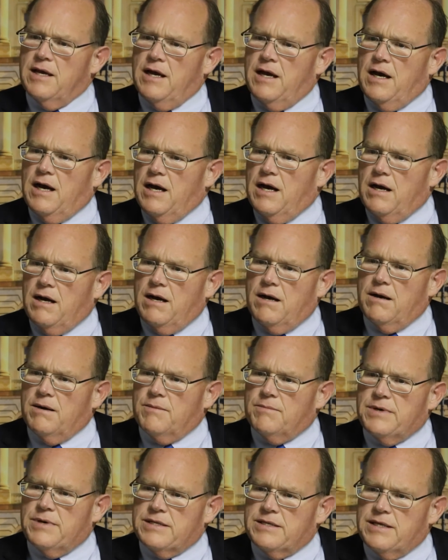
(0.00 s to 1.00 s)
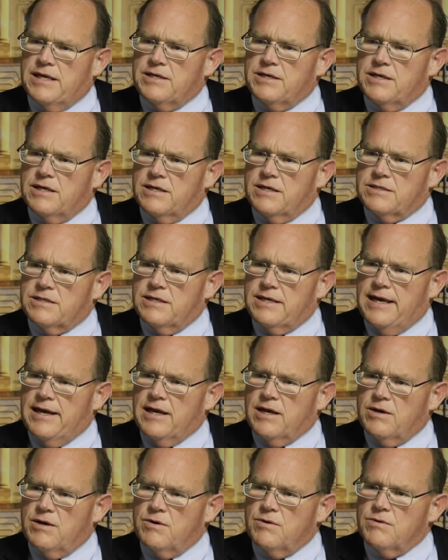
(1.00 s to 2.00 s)
But then to
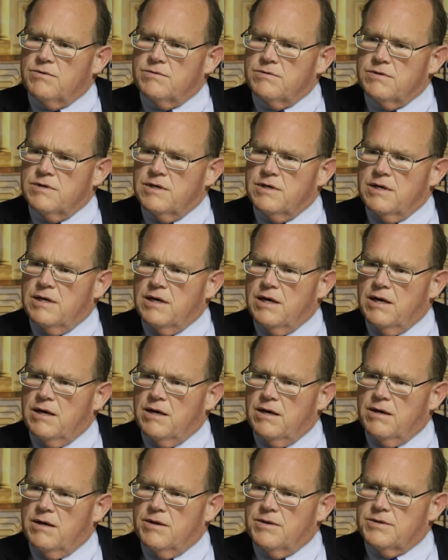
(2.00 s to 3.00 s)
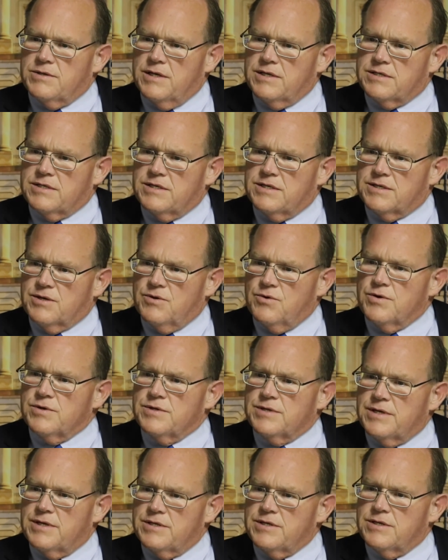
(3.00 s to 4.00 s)
echo Justice
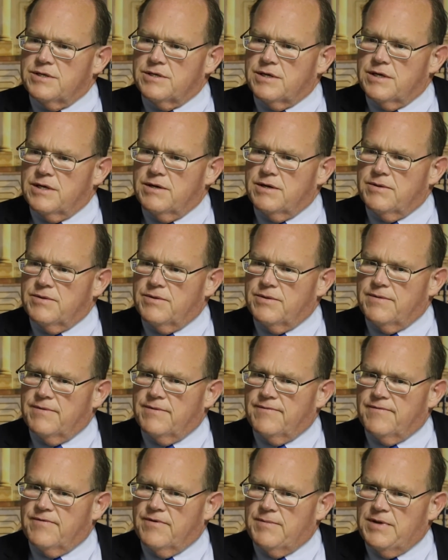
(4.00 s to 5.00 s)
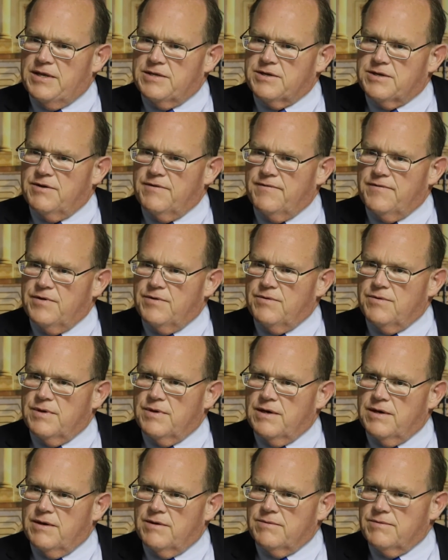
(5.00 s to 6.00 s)
Gorsuch from his interview
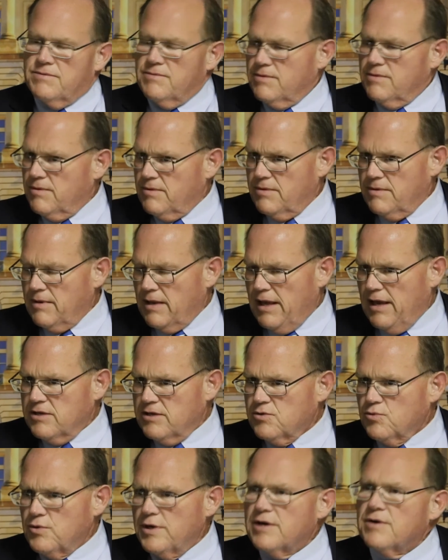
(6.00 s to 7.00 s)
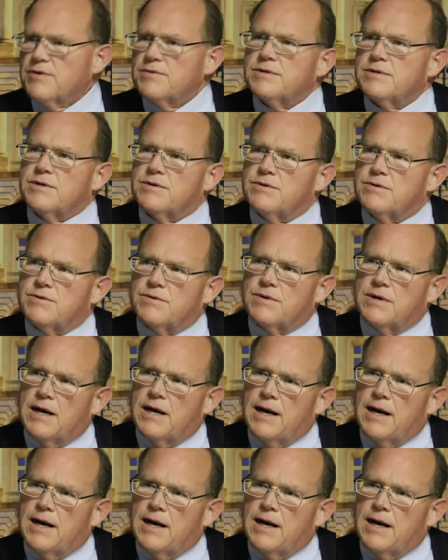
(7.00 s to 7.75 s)
last week or two,